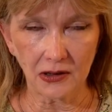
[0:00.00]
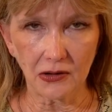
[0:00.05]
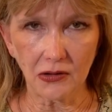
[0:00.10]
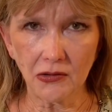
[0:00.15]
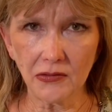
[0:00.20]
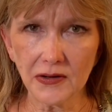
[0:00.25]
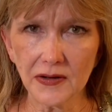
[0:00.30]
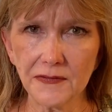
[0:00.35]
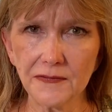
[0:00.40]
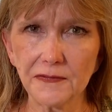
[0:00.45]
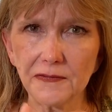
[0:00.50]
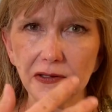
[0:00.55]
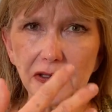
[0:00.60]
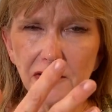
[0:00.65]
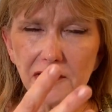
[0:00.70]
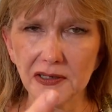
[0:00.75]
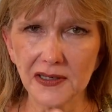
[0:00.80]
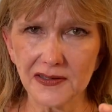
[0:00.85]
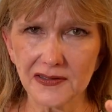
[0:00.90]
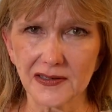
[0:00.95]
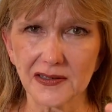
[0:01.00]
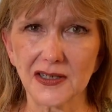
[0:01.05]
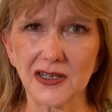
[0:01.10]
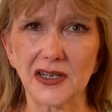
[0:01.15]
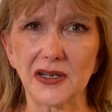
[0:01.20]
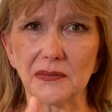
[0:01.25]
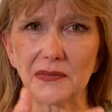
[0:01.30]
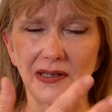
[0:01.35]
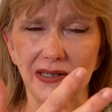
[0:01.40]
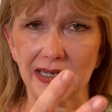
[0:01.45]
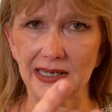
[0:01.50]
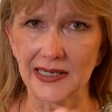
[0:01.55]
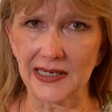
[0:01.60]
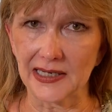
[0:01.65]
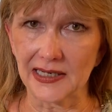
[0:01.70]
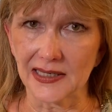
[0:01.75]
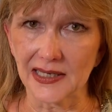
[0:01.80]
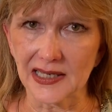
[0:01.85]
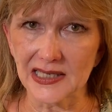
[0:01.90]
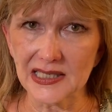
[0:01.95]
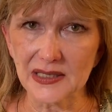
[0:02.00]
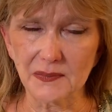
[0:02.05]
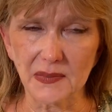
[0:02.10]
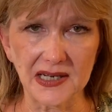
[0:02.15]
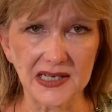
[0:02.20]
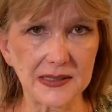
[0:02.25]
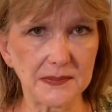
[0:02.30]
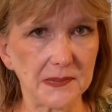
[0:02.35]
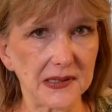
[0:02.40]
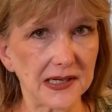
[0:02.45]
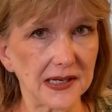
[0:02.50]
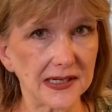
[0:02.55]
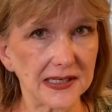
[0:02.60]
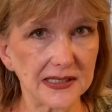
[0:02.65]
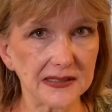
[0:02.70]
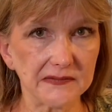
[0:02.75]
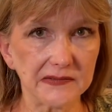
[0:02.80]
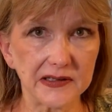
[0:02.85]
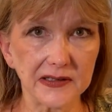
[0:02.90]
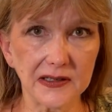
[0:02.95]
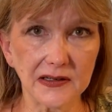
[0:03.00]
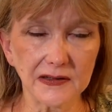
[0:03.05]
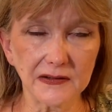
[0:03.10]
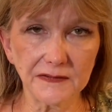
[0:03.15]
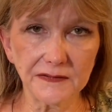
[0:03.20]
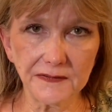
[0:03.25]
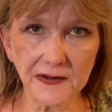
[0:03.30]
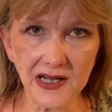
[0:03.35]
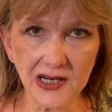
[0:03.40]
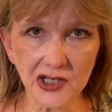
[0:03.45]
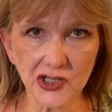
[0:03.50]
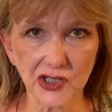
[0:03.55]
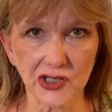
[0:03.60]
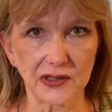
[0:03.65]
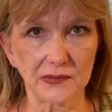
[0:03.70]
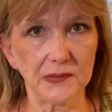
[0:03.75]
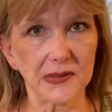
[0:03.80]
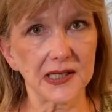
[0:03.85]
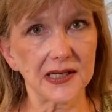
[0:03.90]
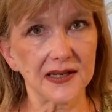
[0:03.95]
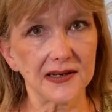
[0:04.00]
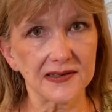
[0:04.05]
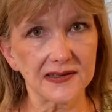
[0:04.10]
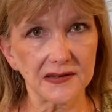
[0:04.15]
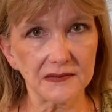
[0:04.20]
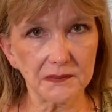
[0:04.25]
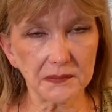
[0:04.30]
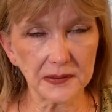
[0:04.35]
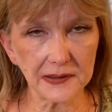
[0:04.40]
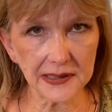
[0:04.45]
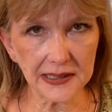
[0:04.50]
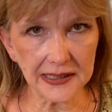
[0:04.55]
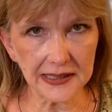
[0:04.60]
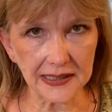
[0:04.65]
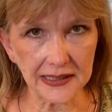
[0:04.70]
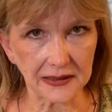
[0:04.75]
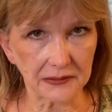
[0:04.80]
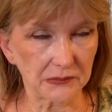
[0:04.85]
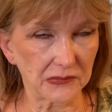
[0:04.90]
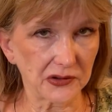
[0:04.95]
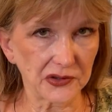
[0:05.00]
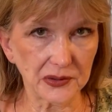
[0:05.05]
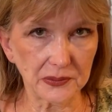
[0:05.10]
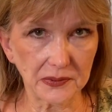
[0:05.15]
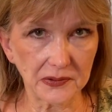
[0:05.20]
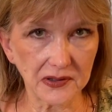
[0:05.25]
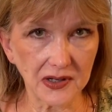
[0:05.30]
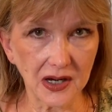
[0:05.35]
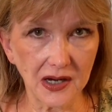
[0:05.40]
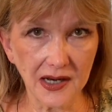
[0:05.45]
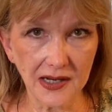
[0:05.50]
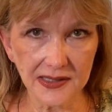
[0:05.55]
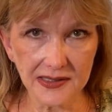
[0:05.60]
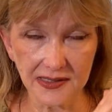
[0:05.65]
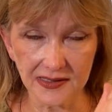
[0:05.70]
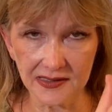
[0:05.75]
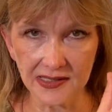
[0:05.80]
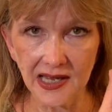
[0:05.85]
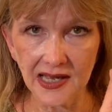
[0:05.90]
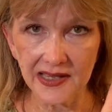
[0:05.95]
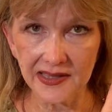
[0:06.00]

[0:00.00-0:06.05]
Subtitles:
Or if fluid is accumulating in that space because of an infection, because of bleeding, multiple causes,